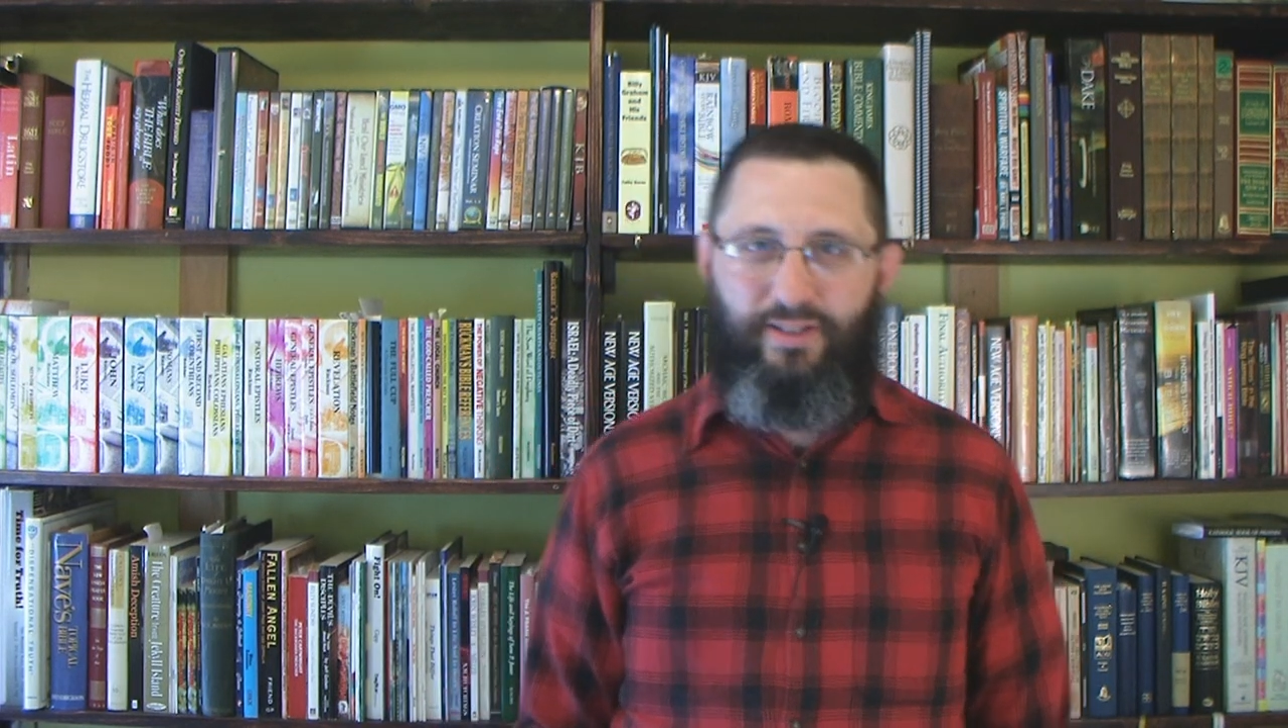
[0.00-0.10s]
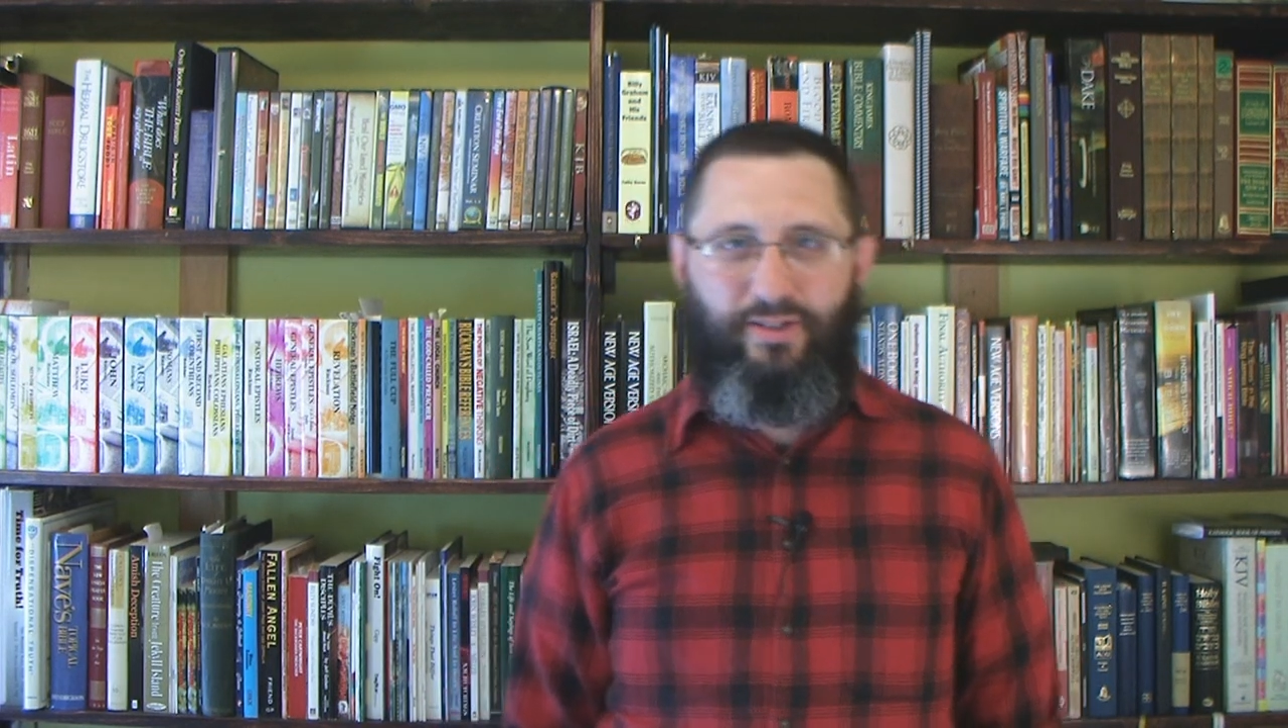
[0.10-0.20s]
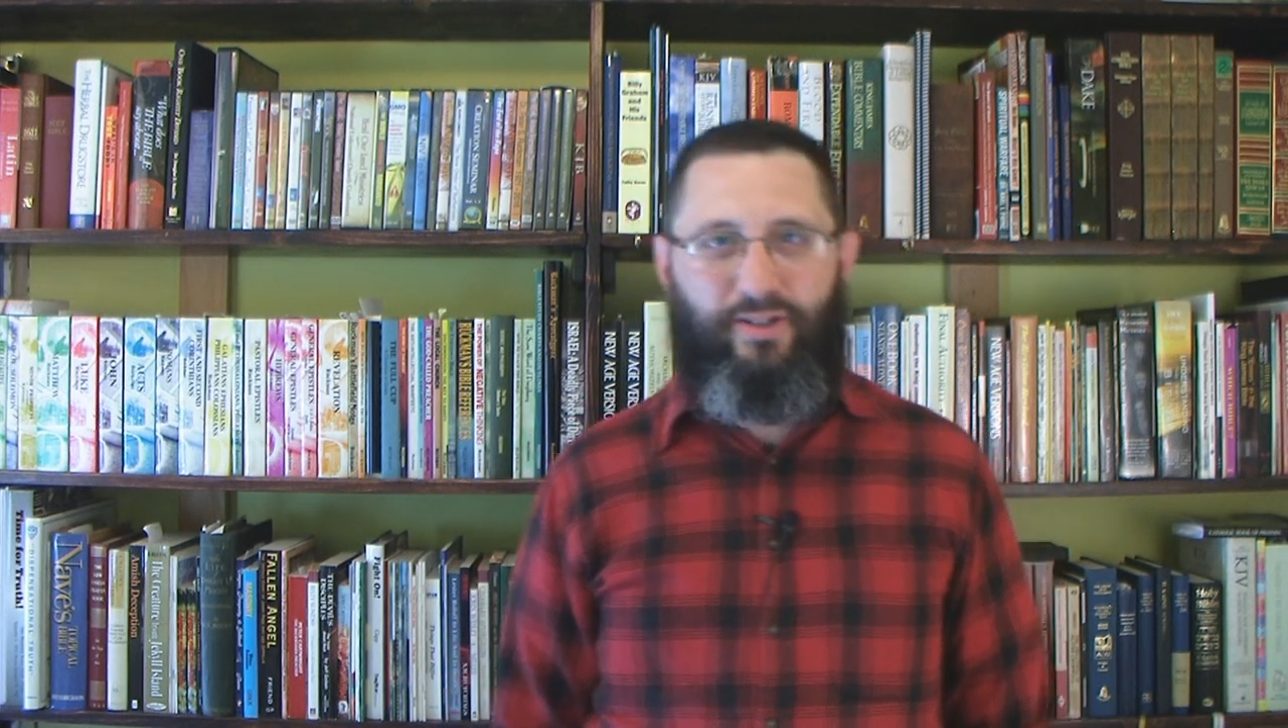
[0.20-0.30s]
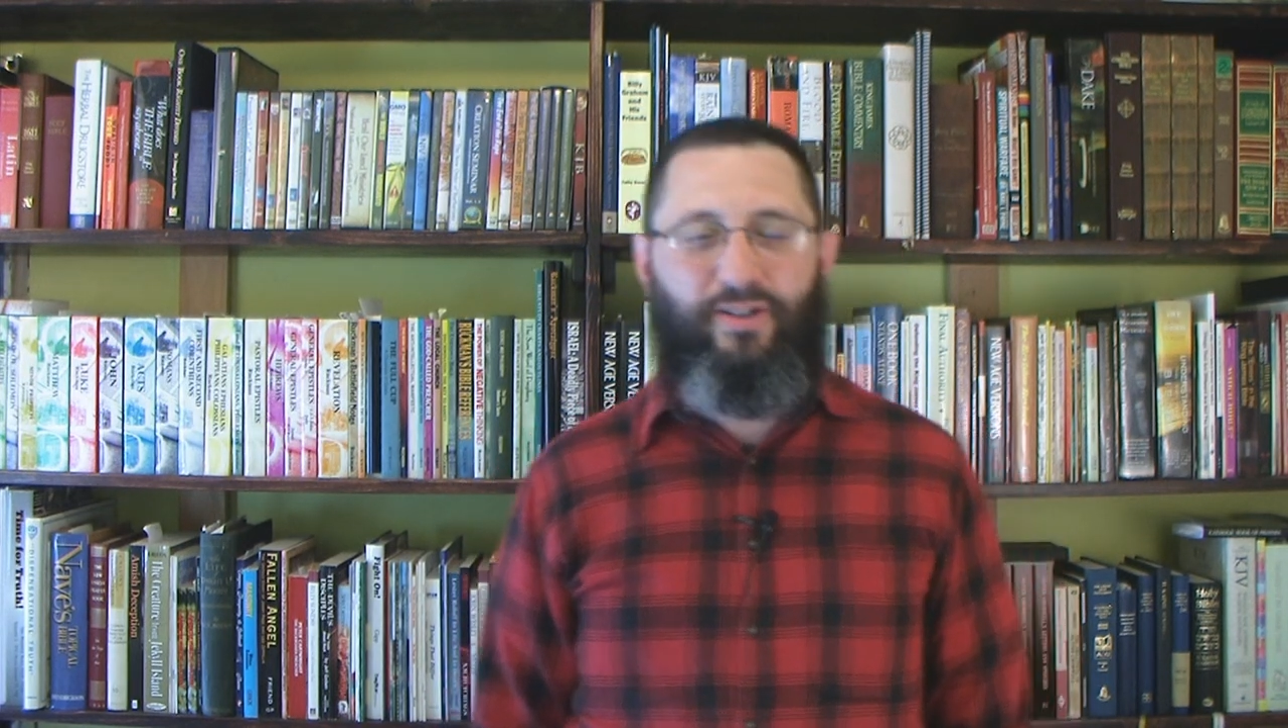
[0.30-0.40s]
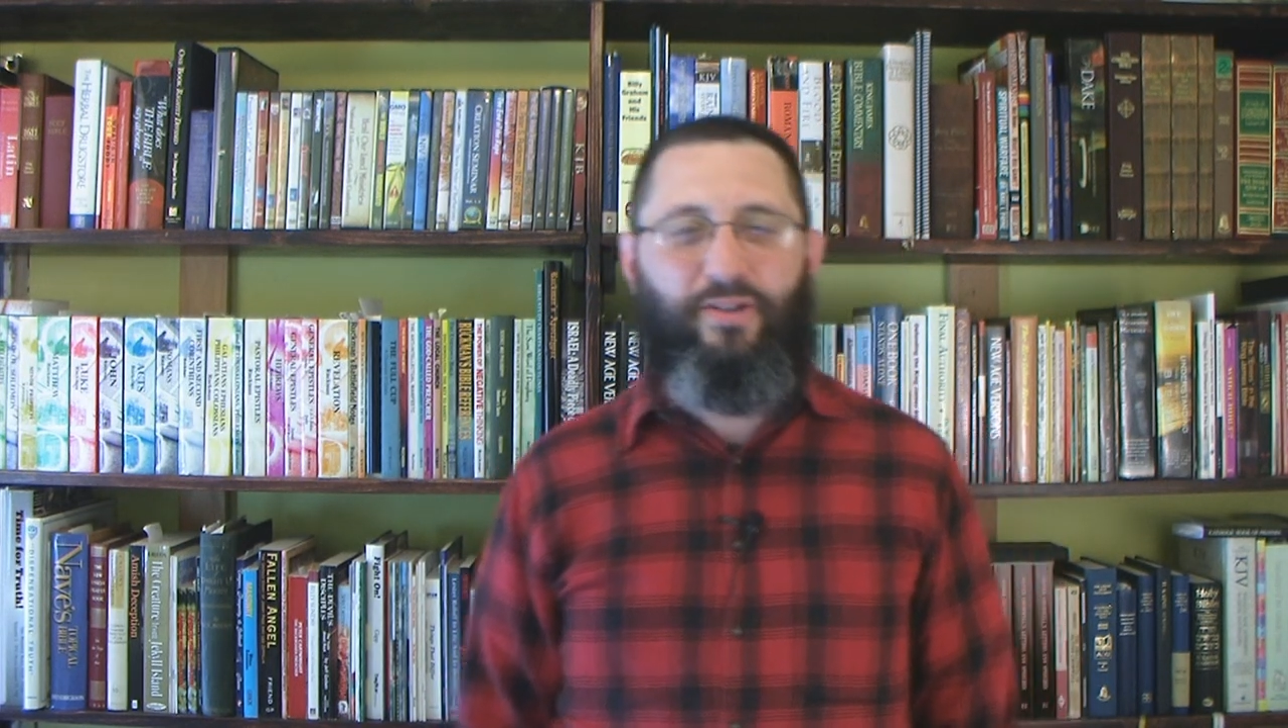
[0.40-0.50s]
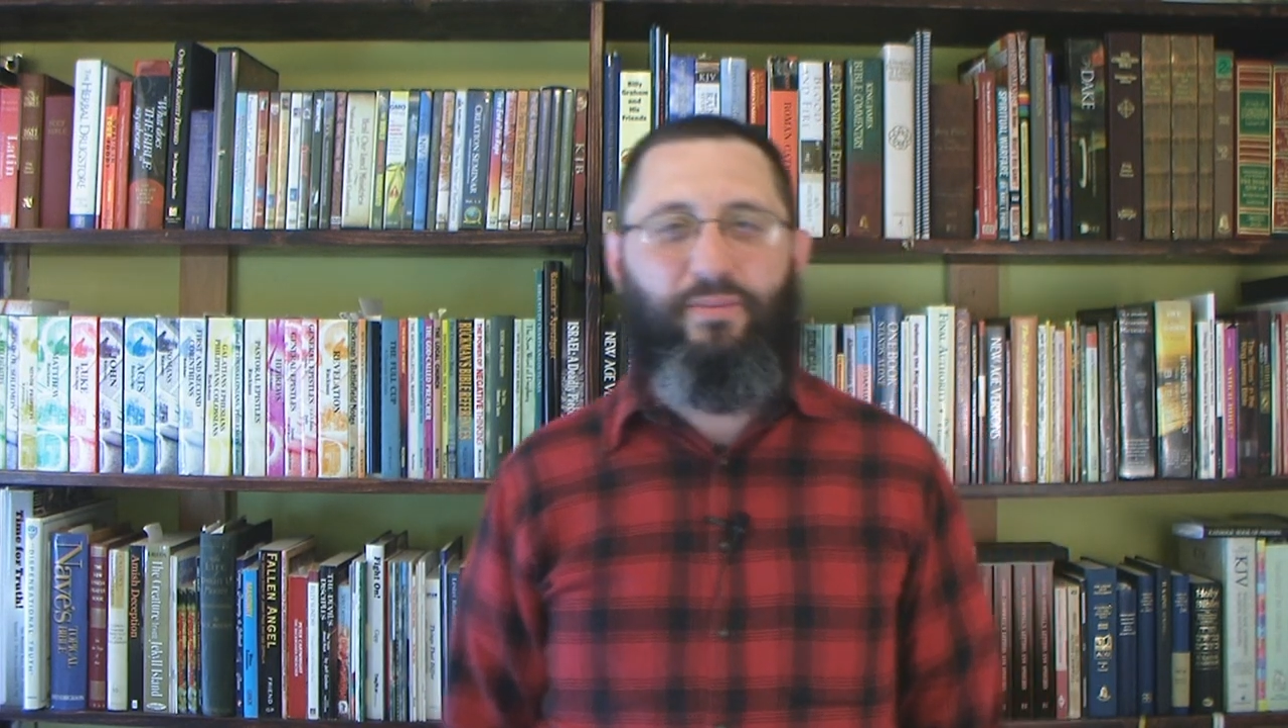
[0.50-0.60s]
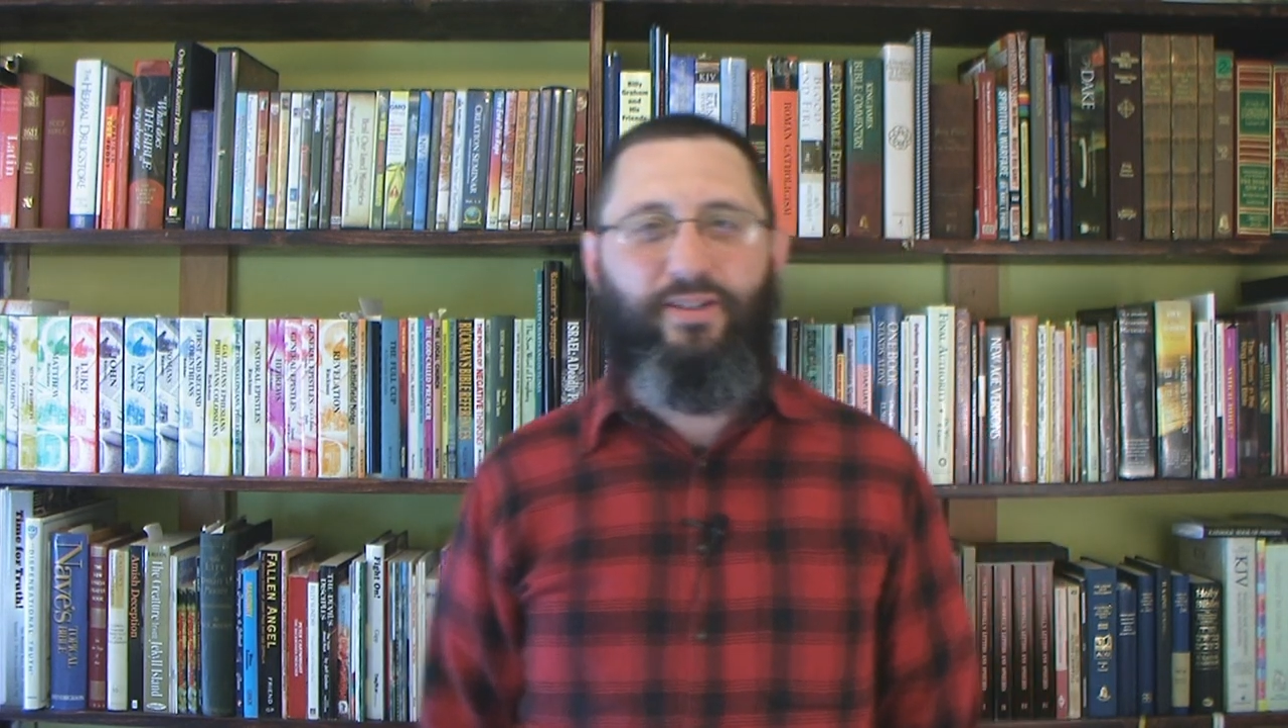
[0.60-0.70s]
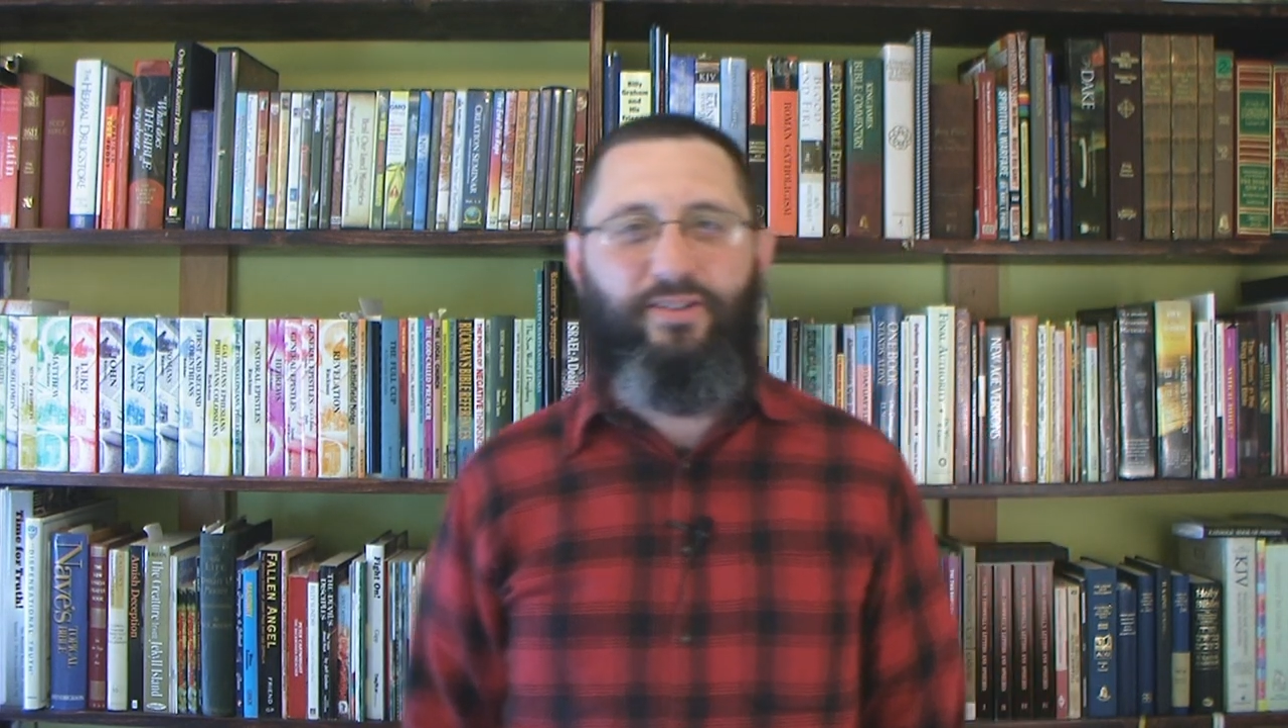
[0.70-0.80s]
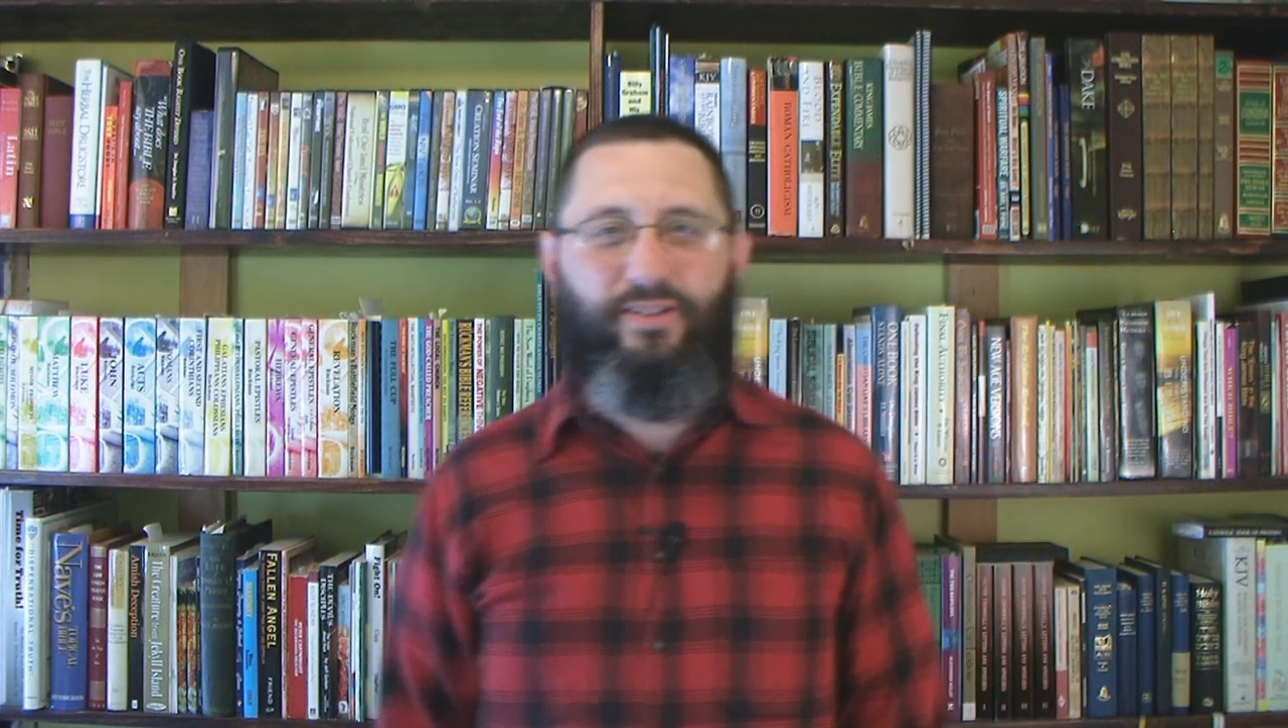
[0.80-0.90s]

an encouragement